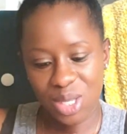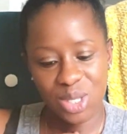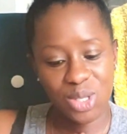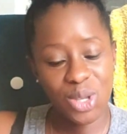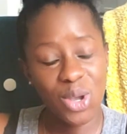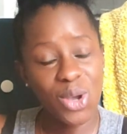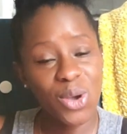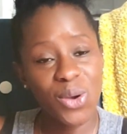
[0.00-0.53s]

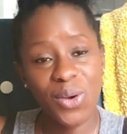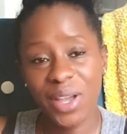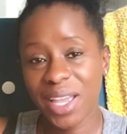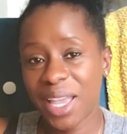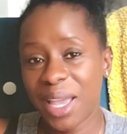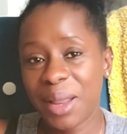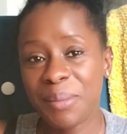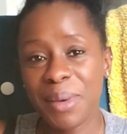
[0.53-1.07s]
so
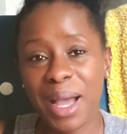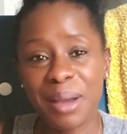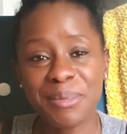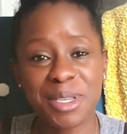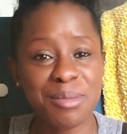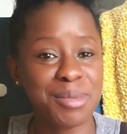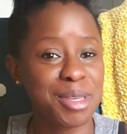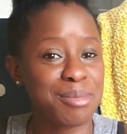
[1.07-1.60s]
again,
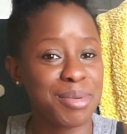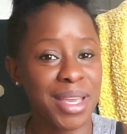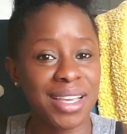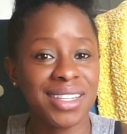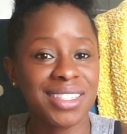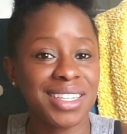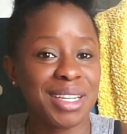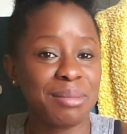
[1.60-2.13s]
mommy, be
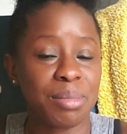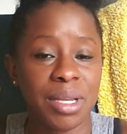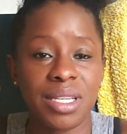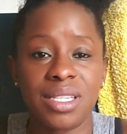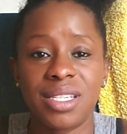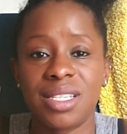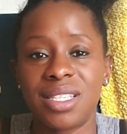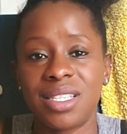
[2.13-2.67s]
patient.
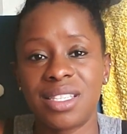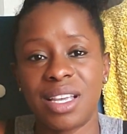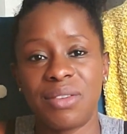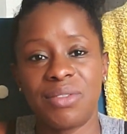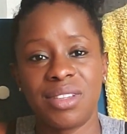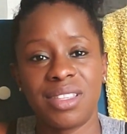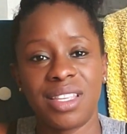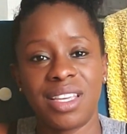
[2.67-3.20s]
Patience is
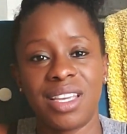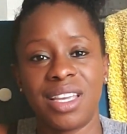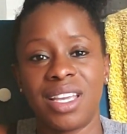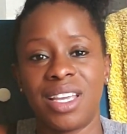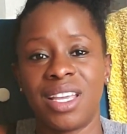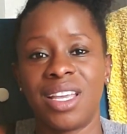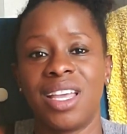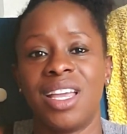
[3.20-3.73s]

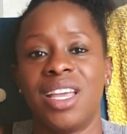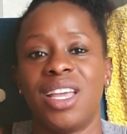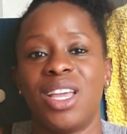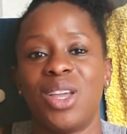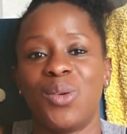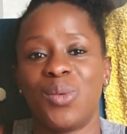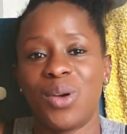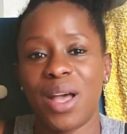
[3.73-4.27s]
everything.
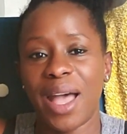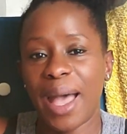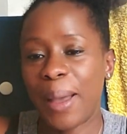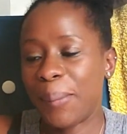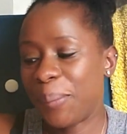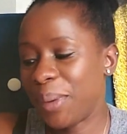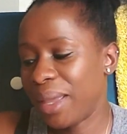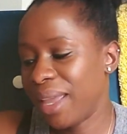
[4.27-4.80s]
It will
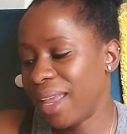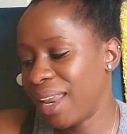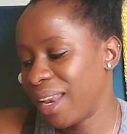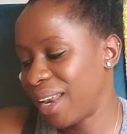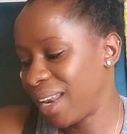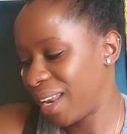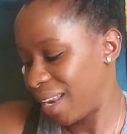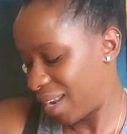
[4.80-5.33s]

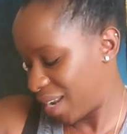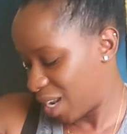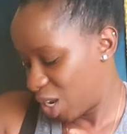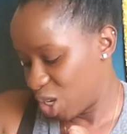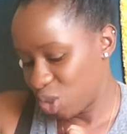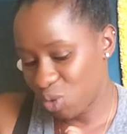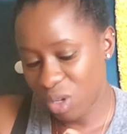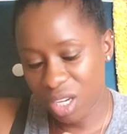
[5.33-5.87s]
happen.
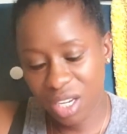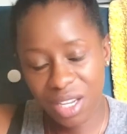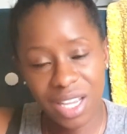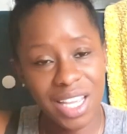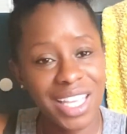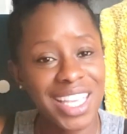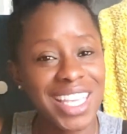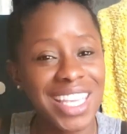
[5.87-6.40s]
Drink,
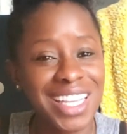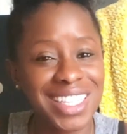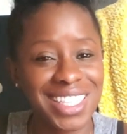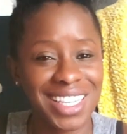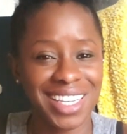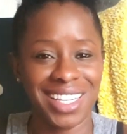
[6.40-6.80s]
eat.